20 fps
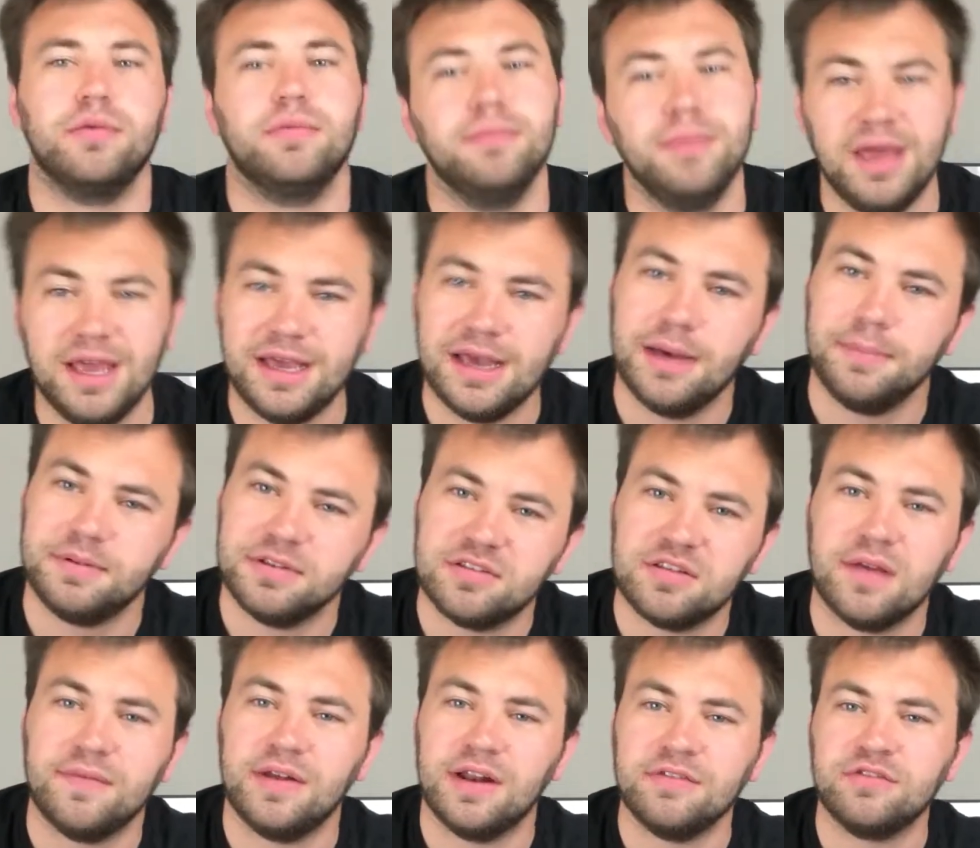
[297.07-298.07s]
makeup and
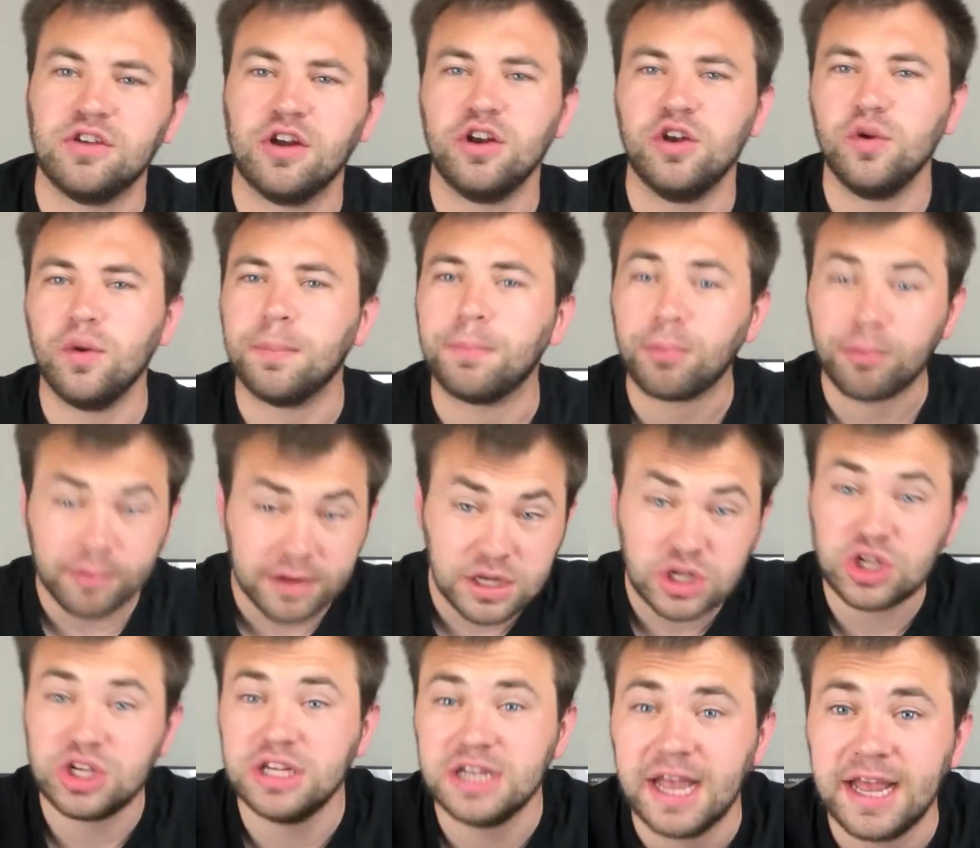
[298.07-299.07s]
stuff, and I've started to
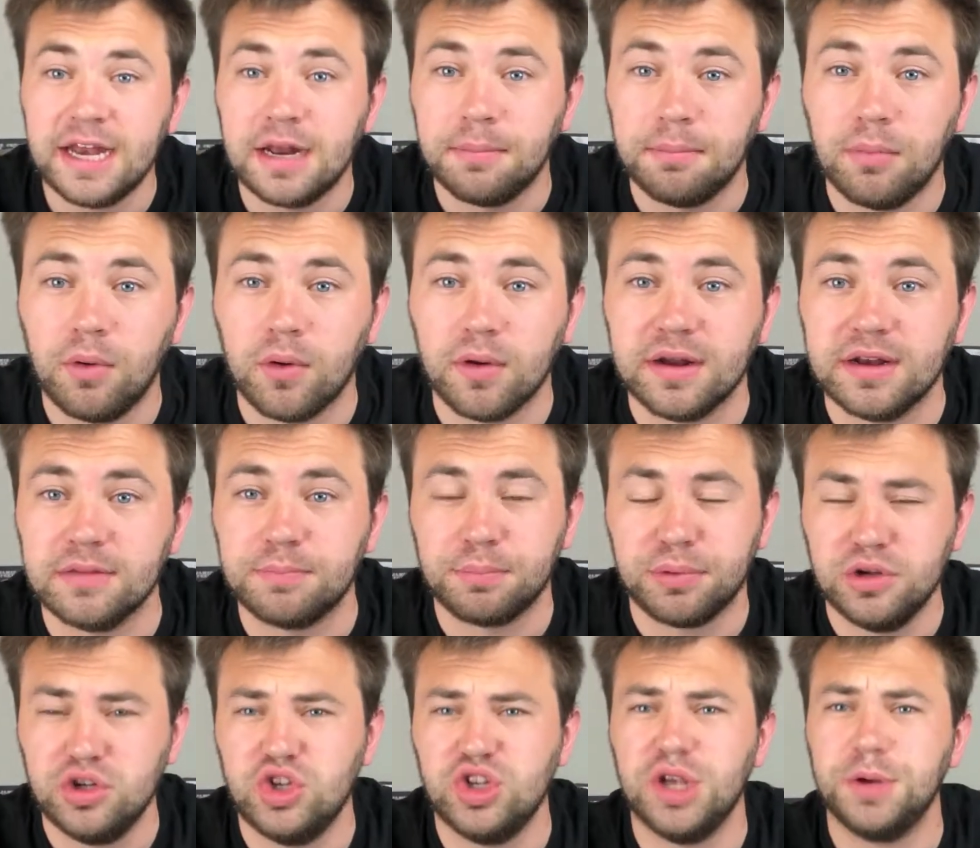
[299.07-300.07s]
appreciate them more and
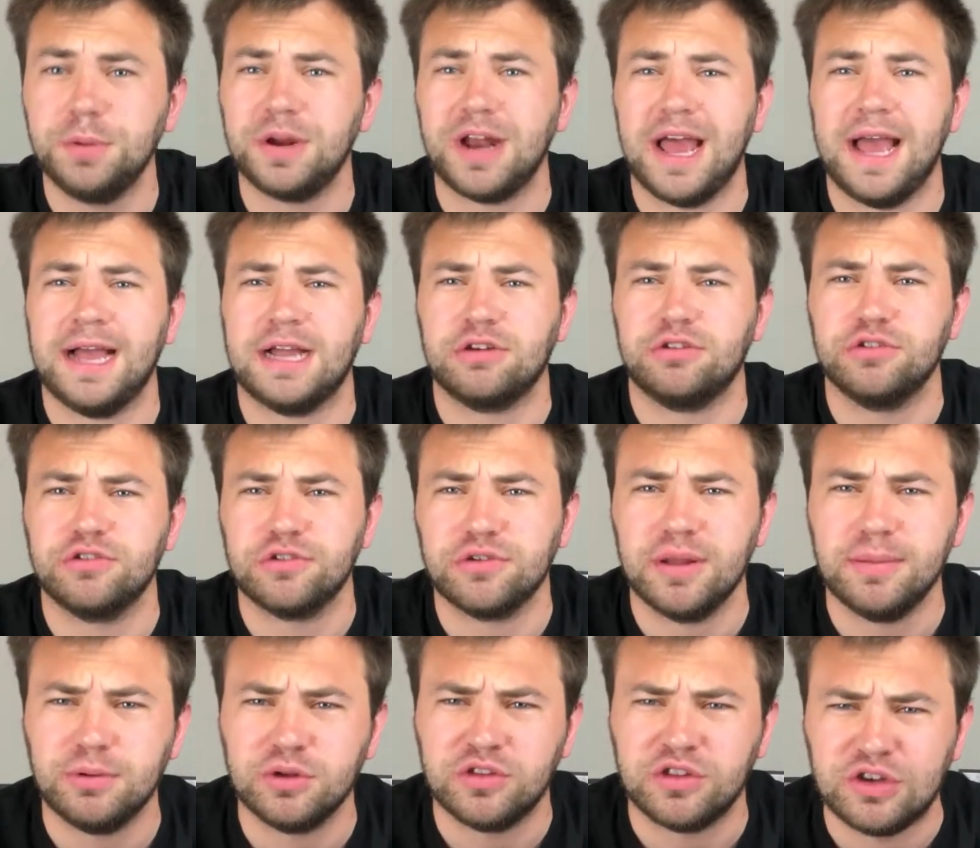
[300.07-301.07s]
appreciate what actors are
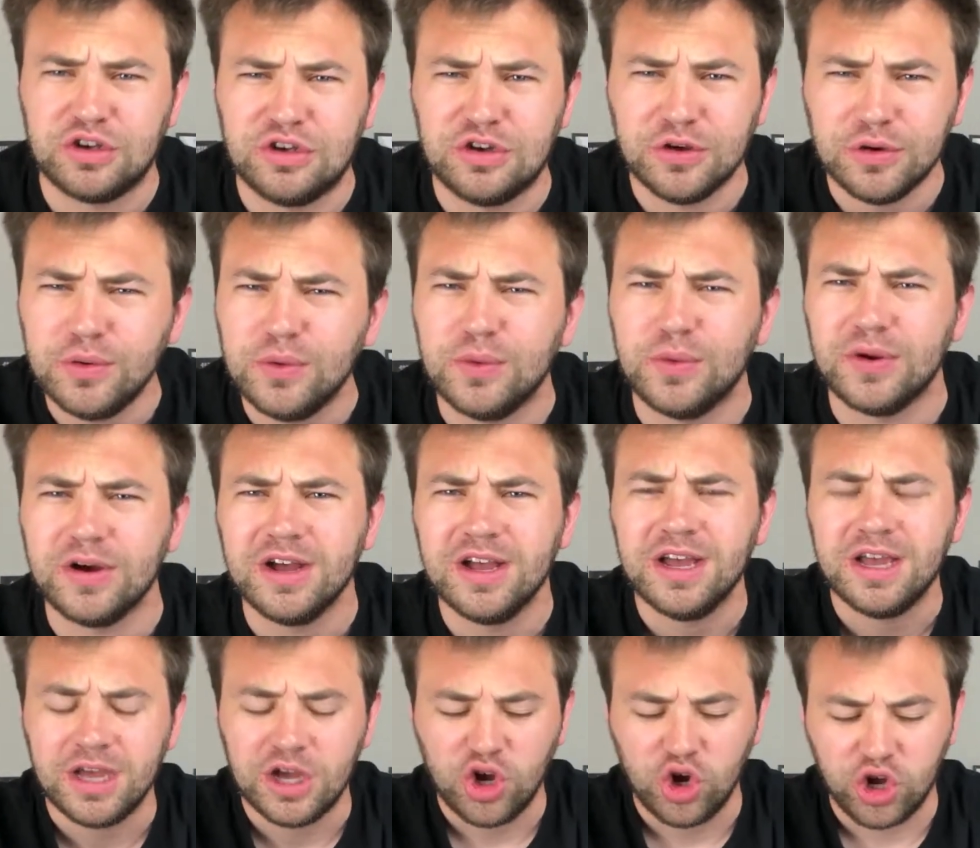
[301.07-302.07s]
able to do,
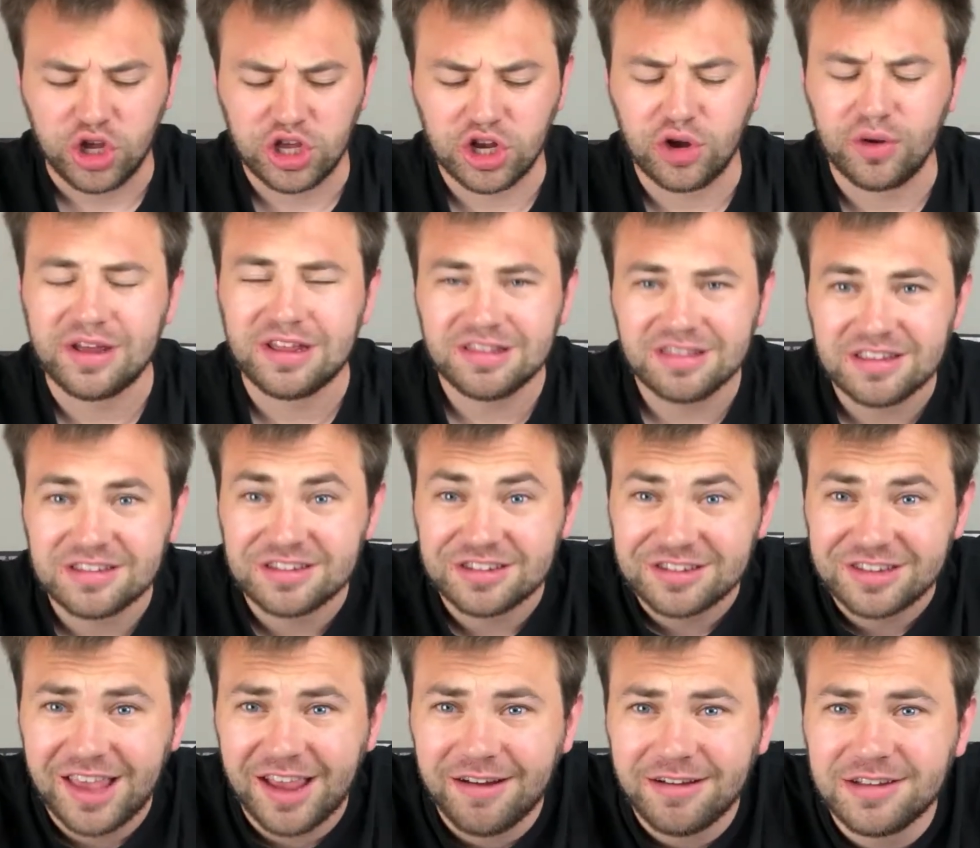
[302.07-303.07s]
in this
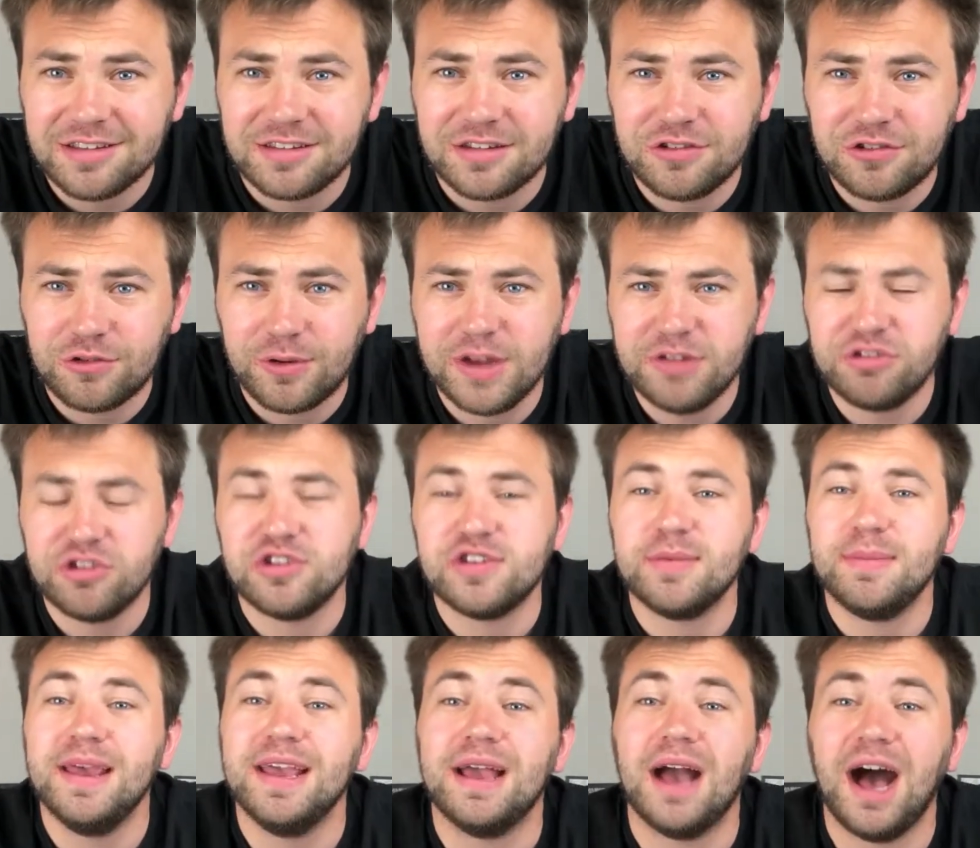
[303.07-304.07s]
scary situation
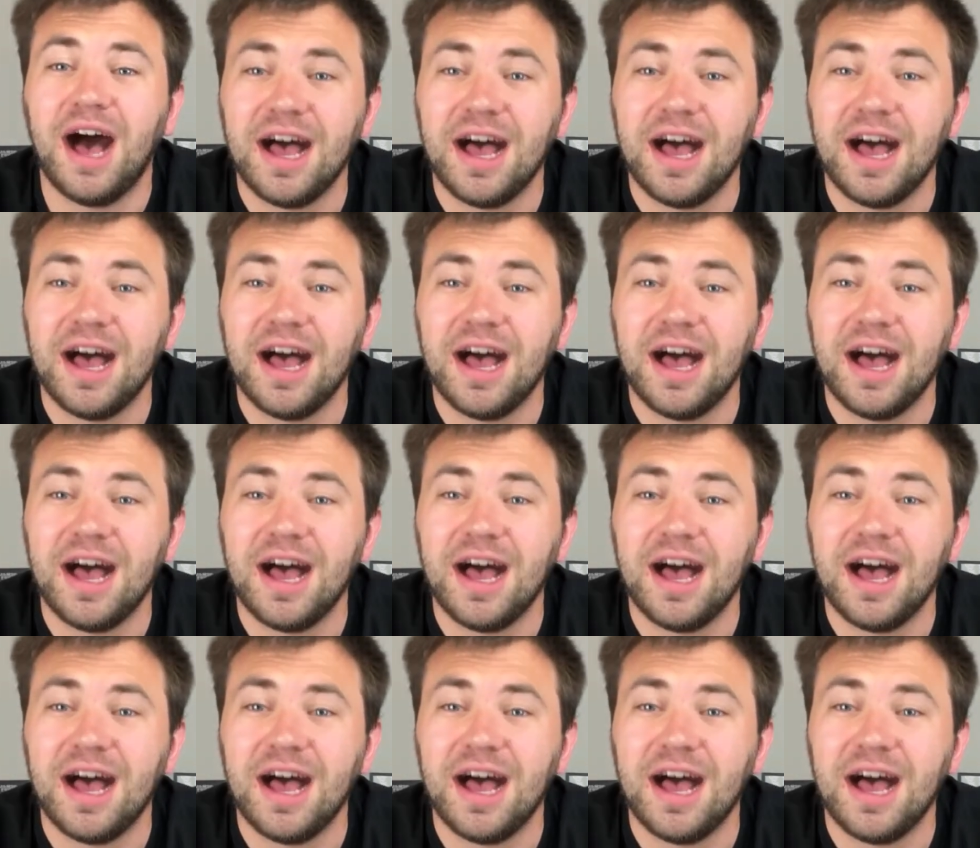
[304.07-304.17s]
to make